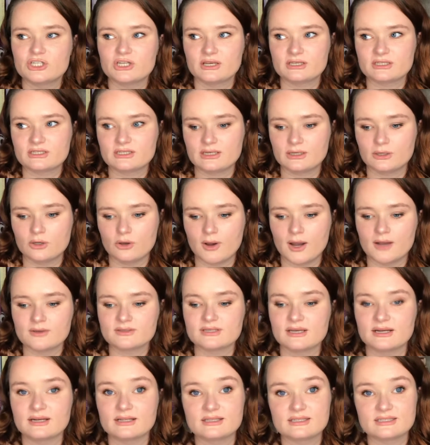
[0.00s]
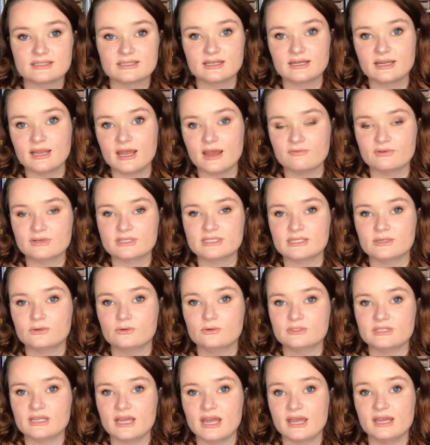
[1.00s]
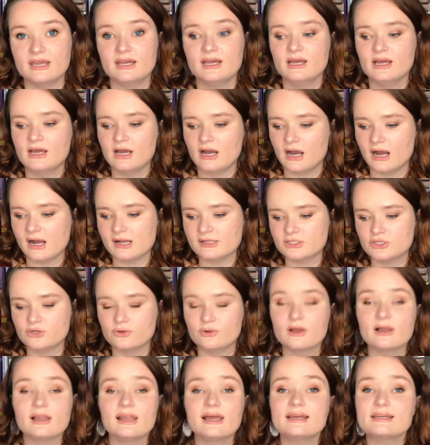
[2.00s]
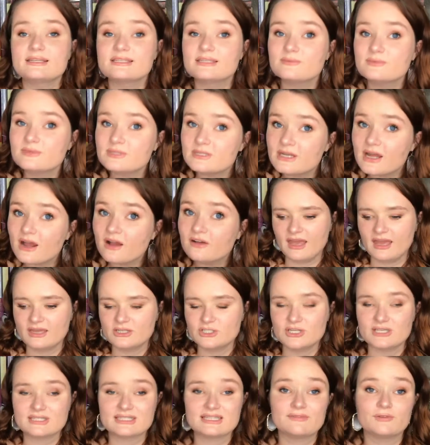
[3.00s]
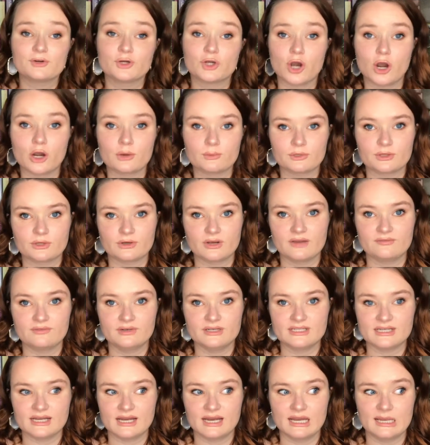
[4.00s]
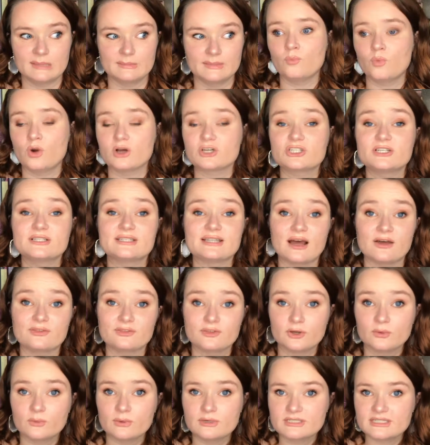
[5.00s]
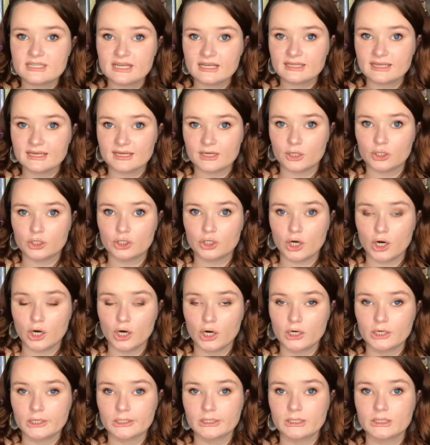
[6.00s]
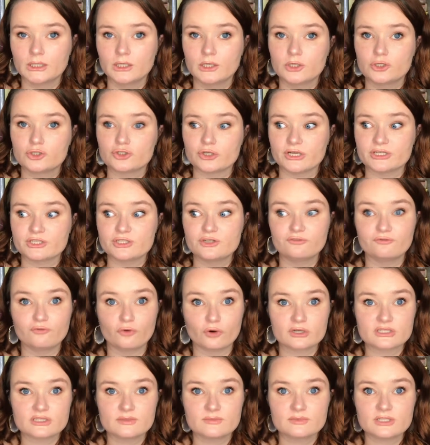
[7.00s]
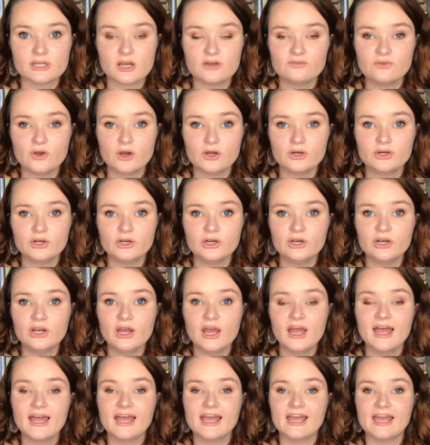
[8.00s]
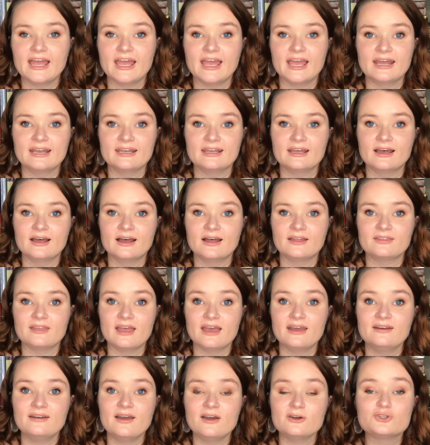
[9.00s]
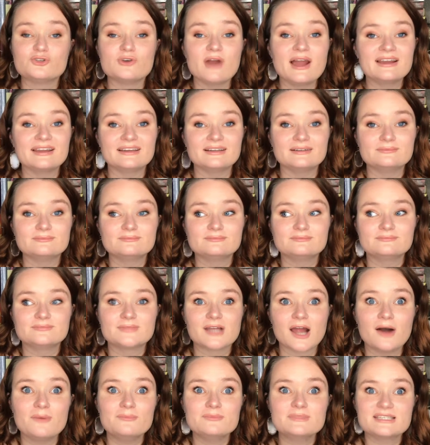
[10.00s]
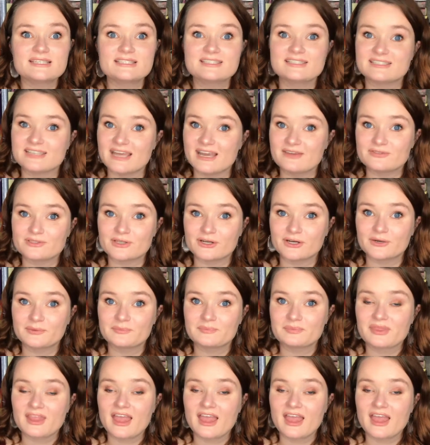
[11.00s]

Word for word: has to like go outside of the city every single day uh, to collect some stuff and she has to have a guard with her every time. While she's out there one day like a guard tries to force himself on her and then a dragon comes and saves her